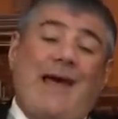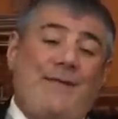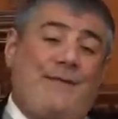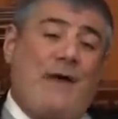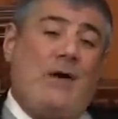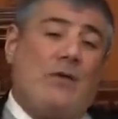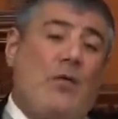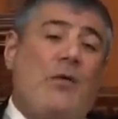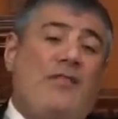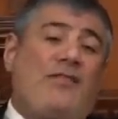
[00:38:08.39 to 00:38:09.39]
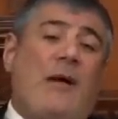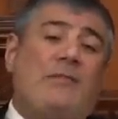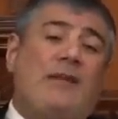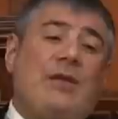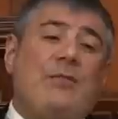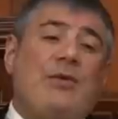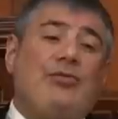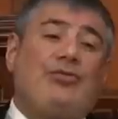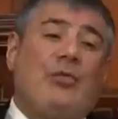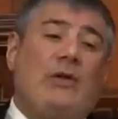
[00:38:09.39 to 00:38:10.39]
I found always something
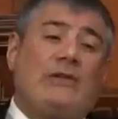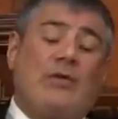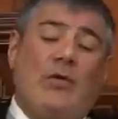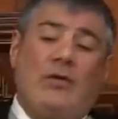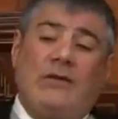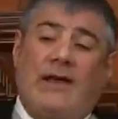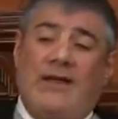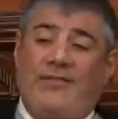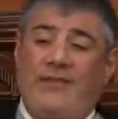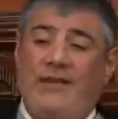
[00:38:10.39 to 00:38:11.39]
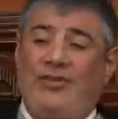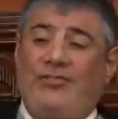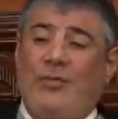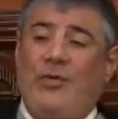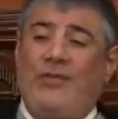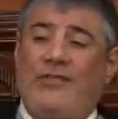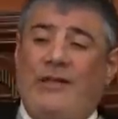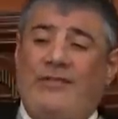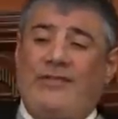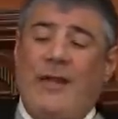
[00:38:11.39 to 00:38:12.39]
mutual to all the Hasidish boys
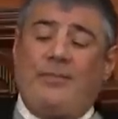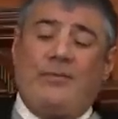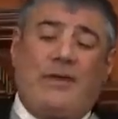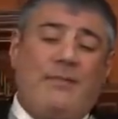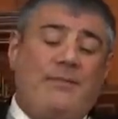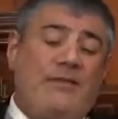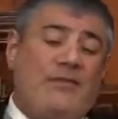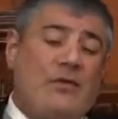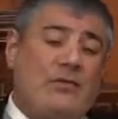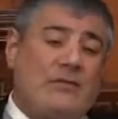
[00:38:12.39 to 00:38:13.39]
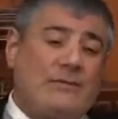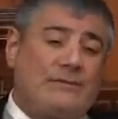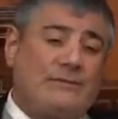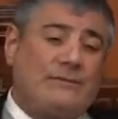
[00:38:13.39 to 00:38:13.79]
that stopped to keep mitzvot.